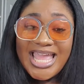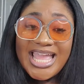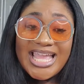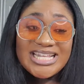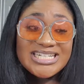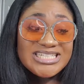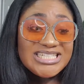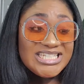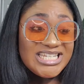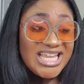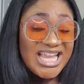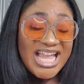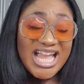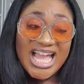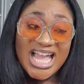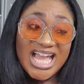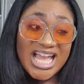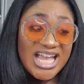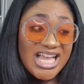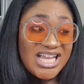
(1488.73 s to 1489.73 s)
And
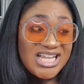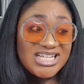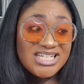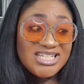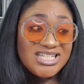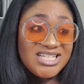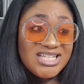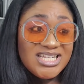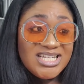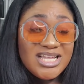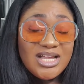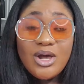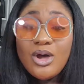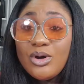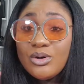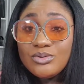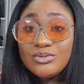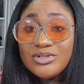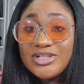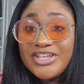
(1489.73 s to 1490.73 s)
yeah.
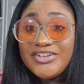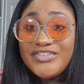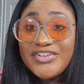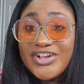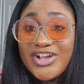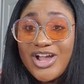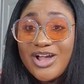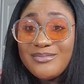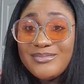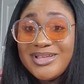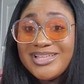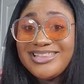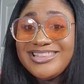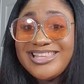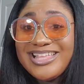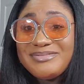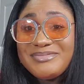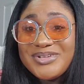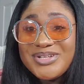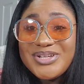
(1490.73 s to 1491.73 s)
Oh, leave your comment.
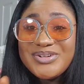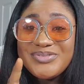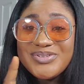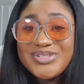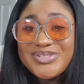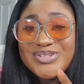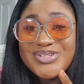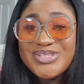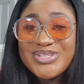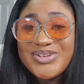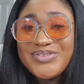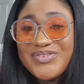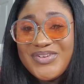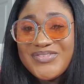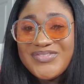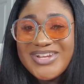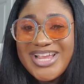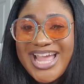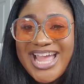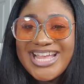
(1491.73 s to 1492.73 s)
Let me know which was your
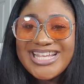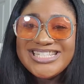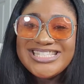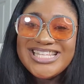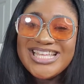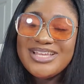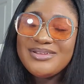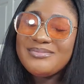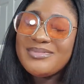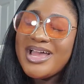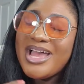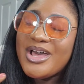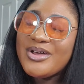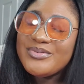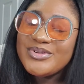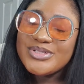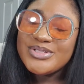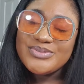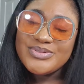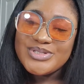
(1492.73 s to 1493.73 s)
favorite item. I
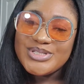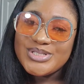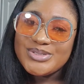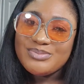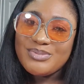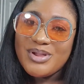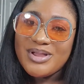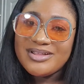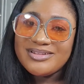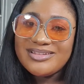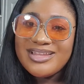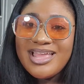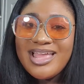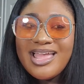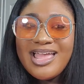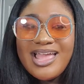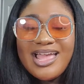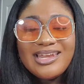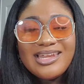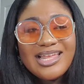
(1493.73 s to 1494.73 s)
always respond
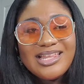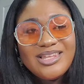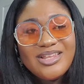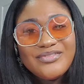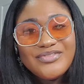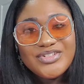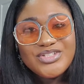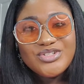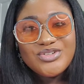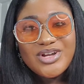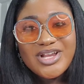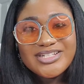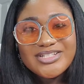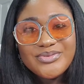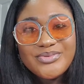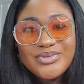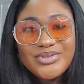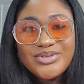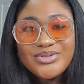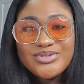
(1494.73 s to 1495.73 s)
and I love
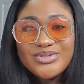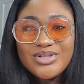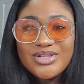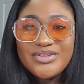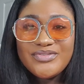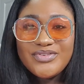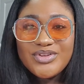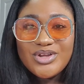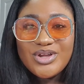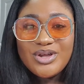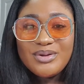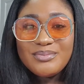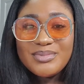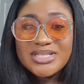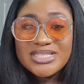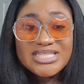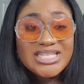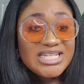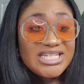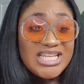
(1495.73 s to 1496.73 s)
interacting with you, so leave your
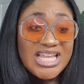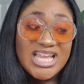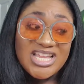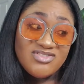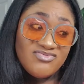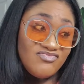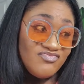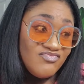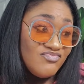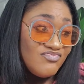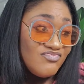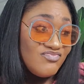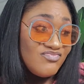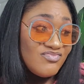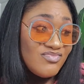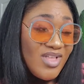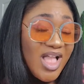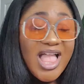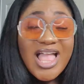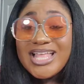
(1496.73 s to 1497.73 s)
comments. And yeah,
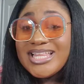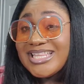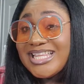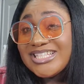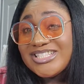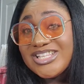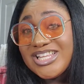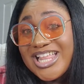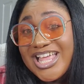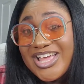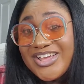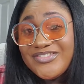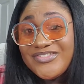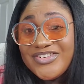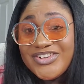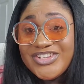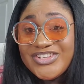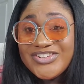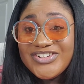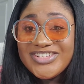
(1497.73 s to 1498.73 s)
that's all I have
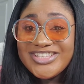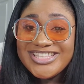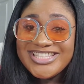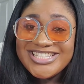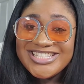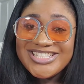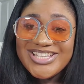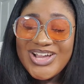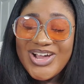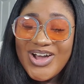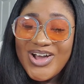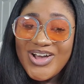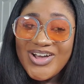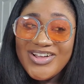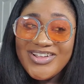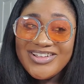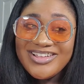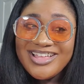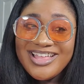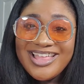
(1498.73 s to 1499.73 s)
for you on this
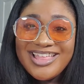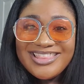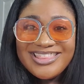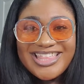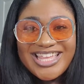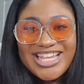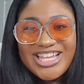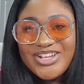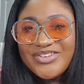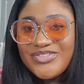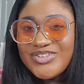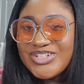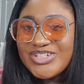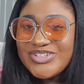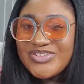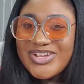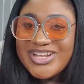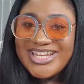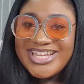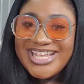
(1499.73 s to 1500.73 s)
haul. Thank you for
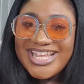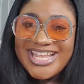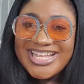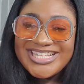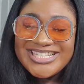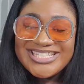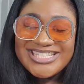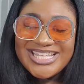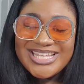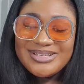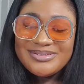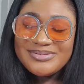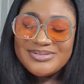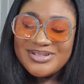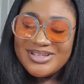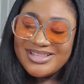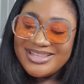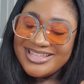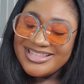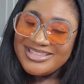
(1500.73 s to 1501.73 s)
20K subs.
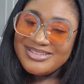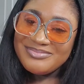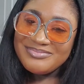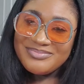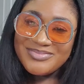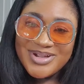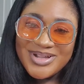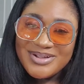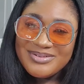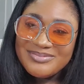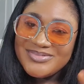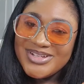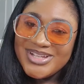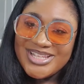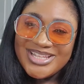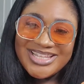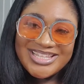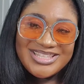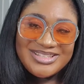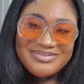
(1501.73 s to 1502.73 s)
Y'all are the bomb.
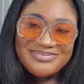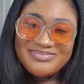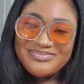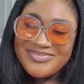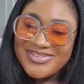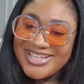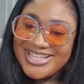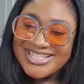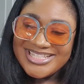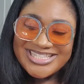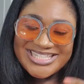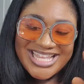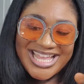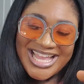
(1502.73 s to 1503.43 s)
Y'all are the best.